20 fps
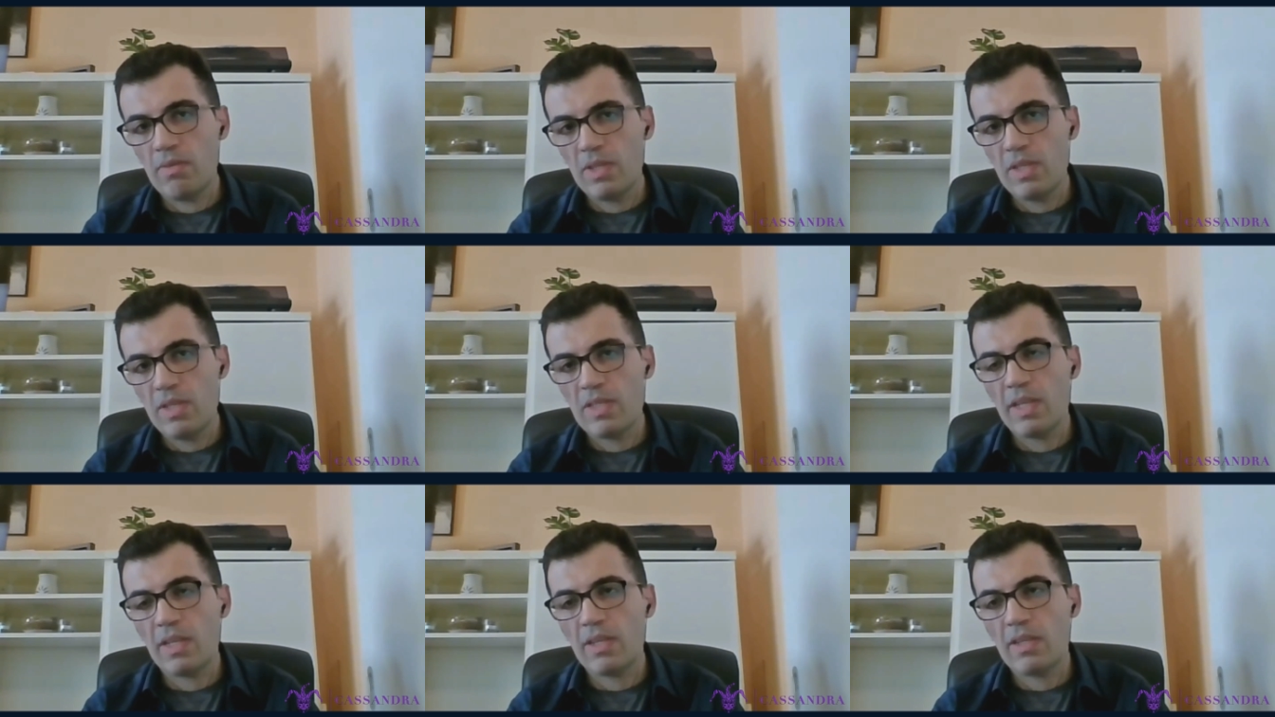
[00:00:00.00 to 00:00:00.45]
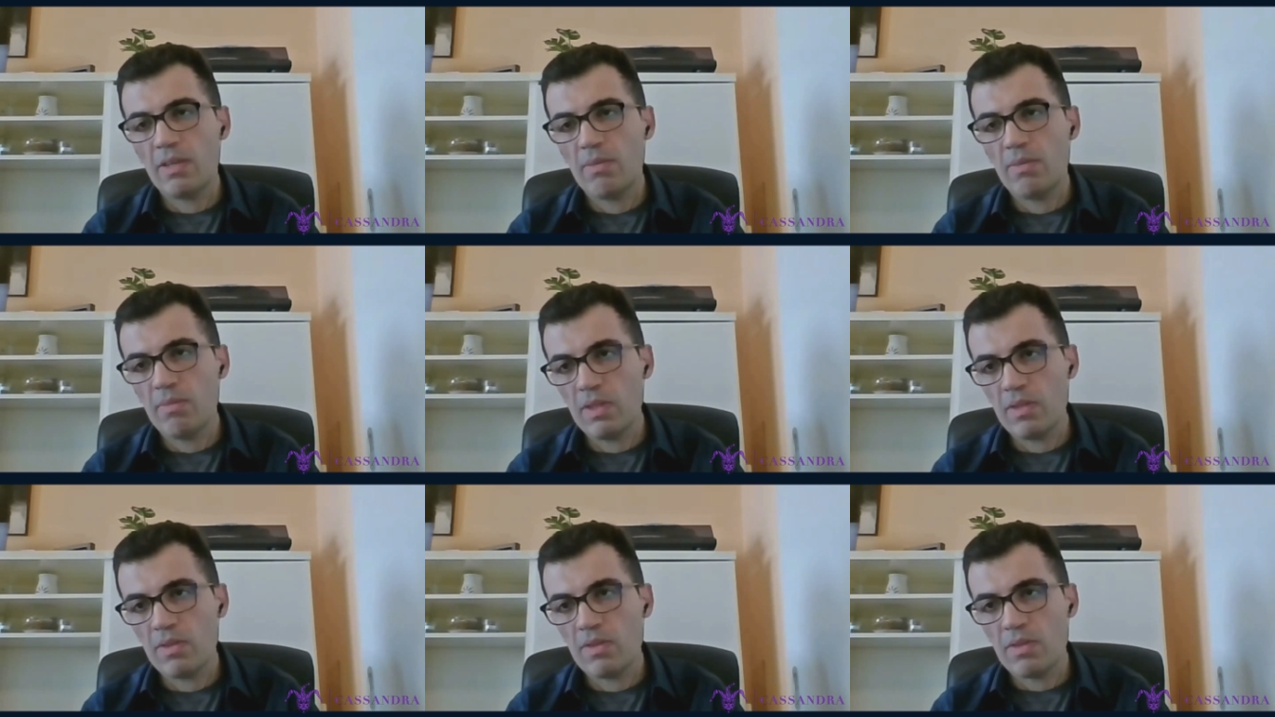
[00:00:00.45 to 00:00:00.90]

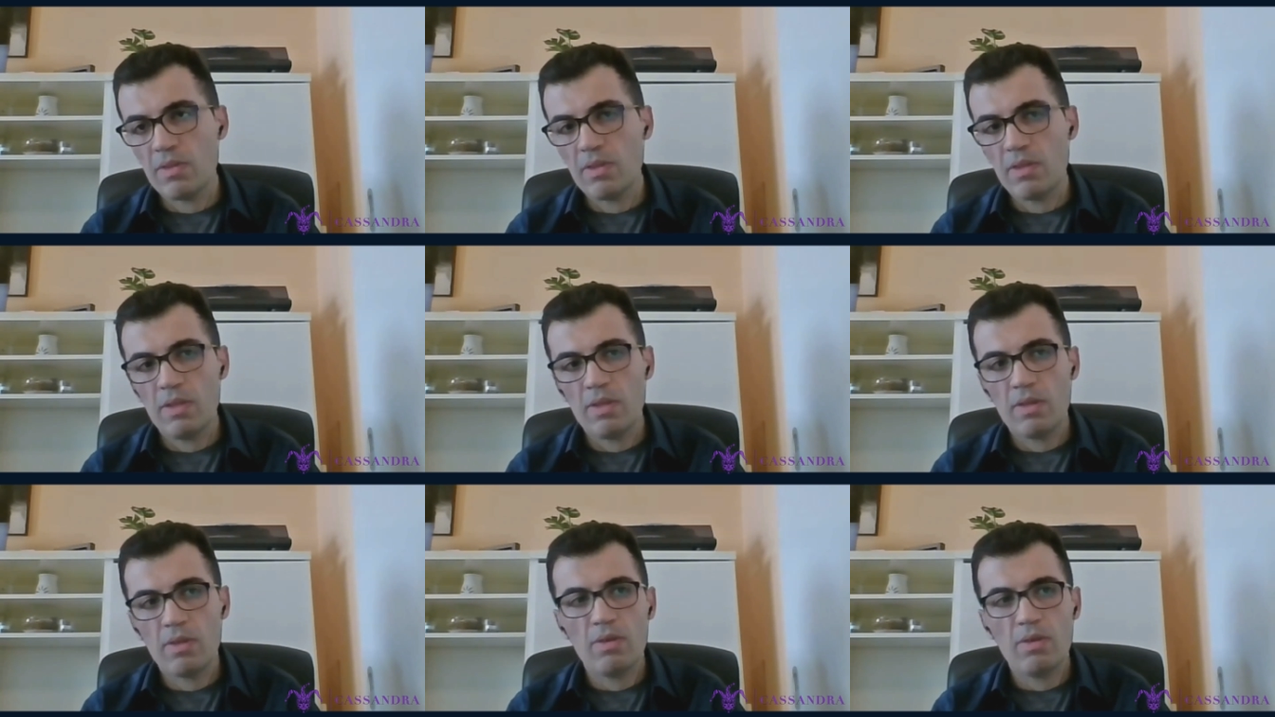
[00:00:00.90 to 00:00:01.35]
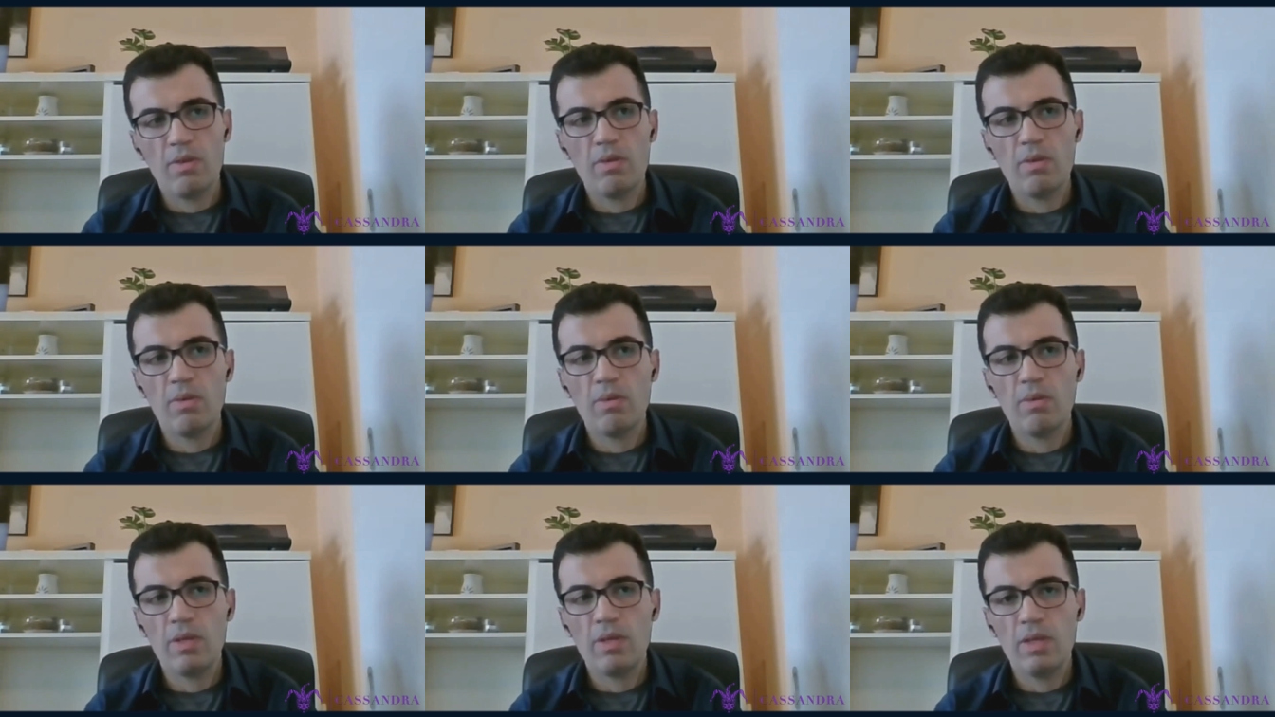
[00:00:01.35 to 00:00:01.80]
disagreements,
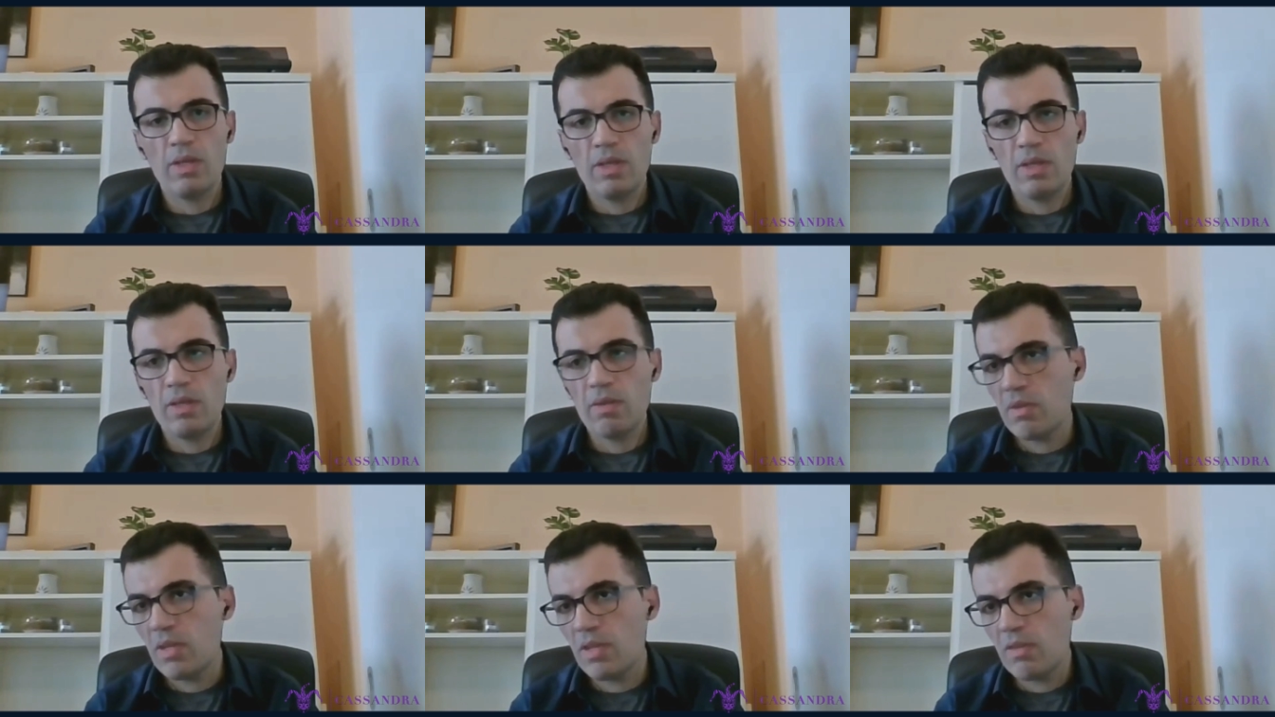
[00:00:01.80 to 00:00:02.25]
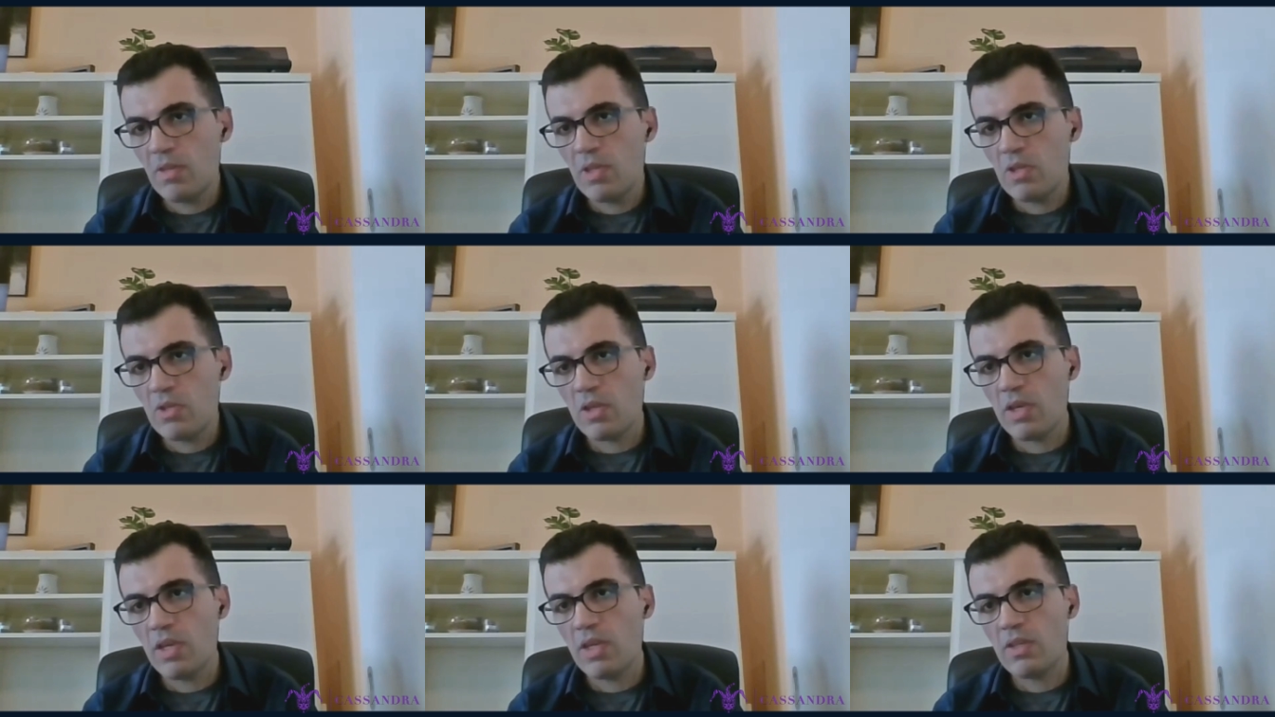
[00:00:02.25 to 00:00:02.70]
with
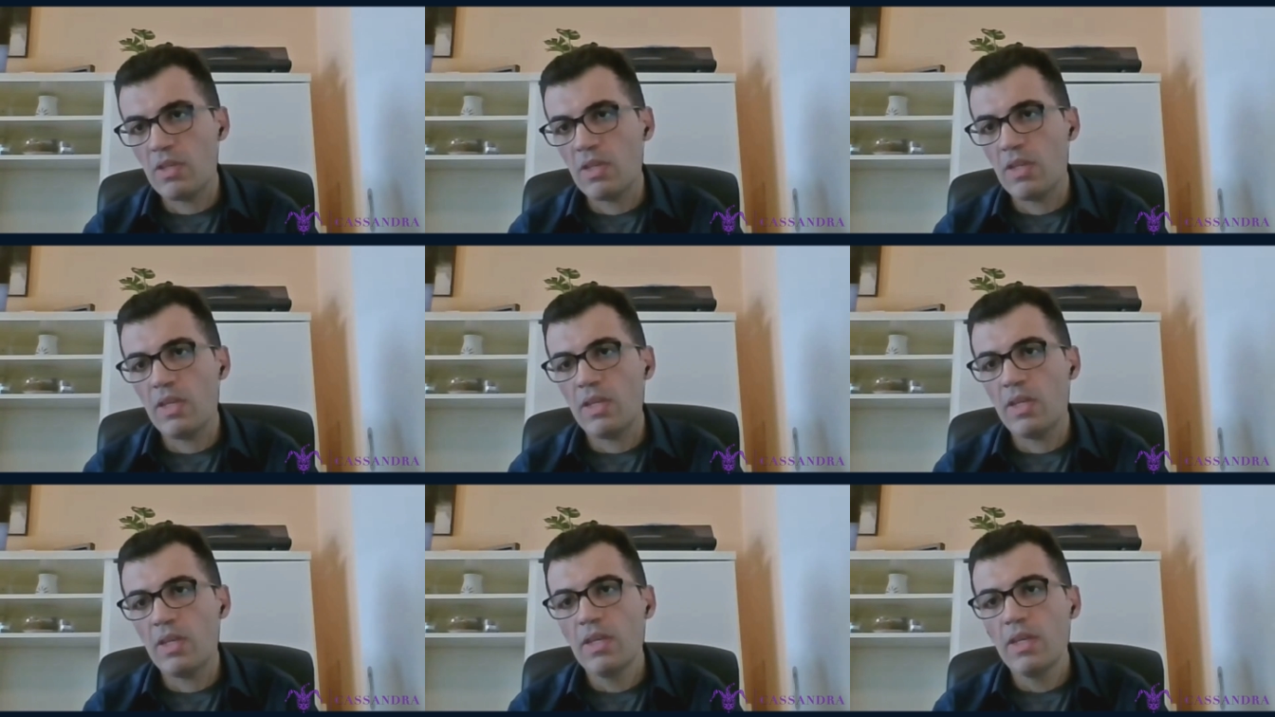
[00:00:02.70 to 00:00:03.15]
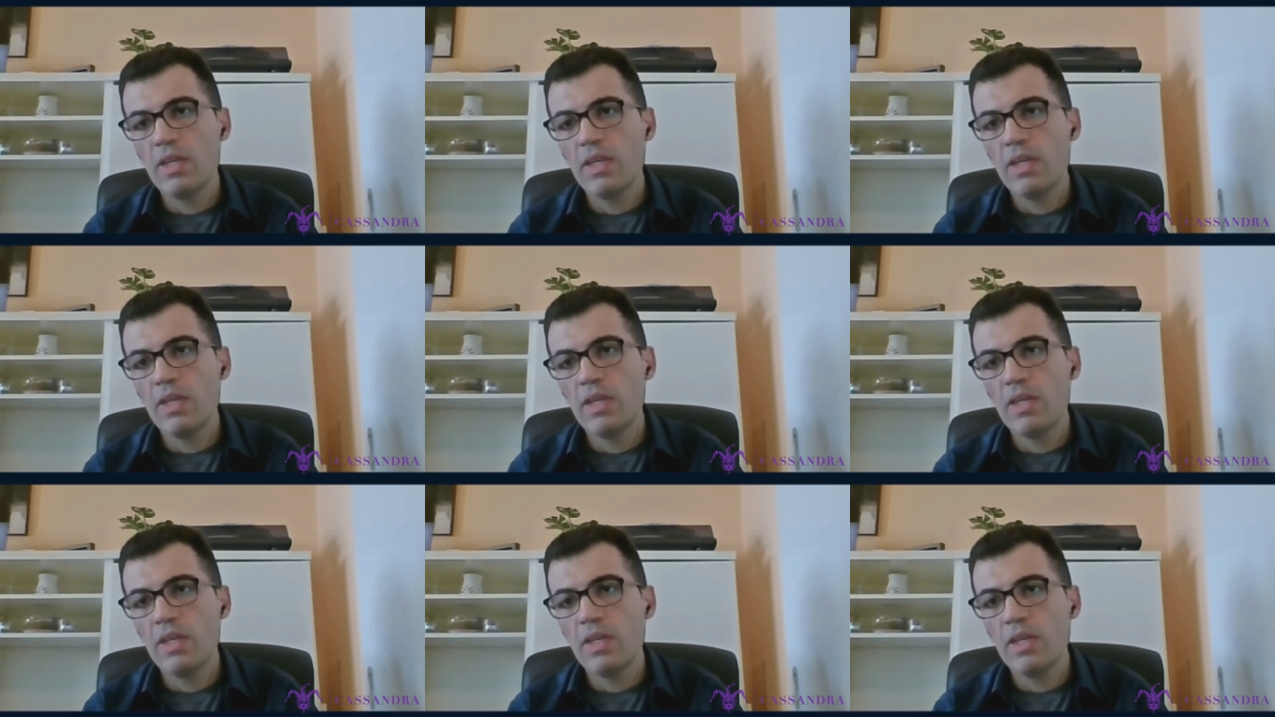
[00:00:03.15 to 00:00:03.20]
which I really